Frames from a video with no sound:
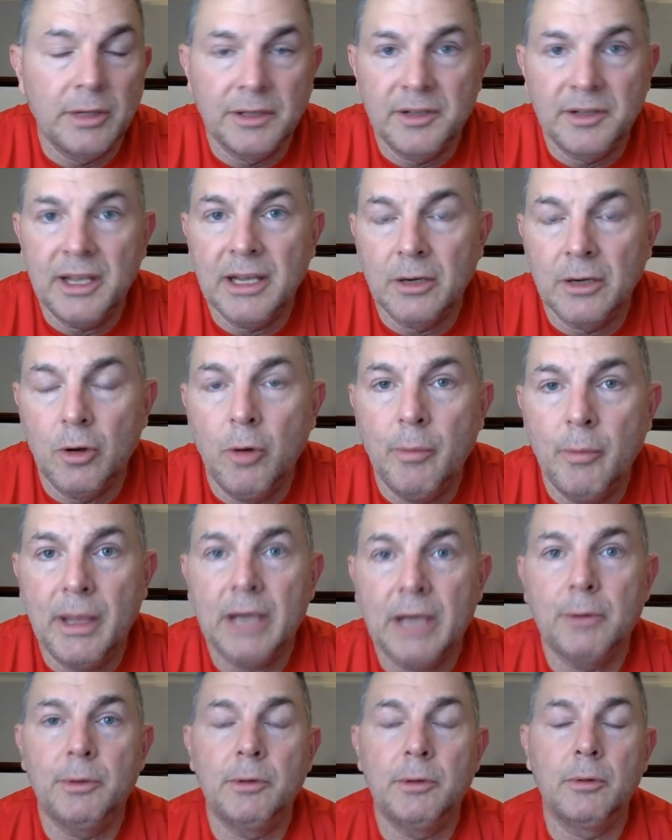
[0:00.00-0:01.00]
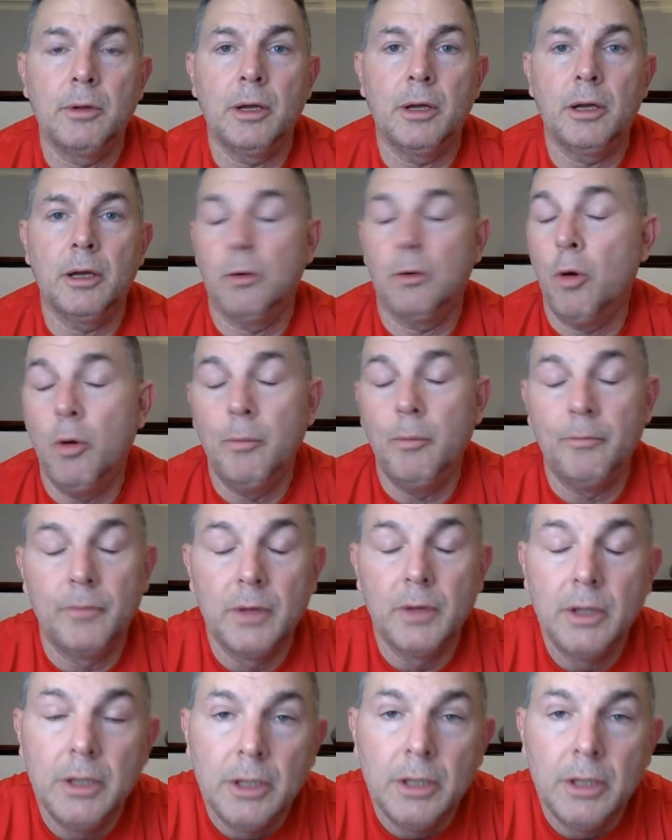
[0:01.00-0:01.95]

then taking a home equity uh, home.